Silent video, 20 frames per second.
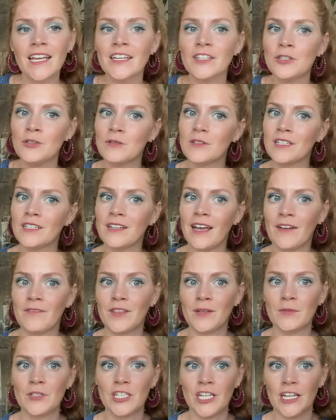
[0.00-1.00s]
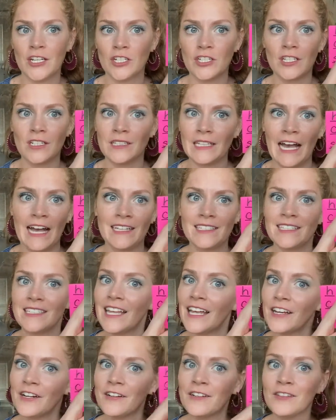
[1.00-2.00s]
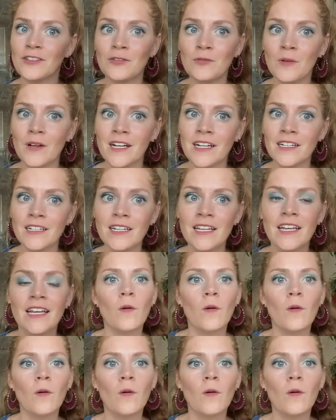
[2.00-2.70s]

you can have them change the last letter in the word.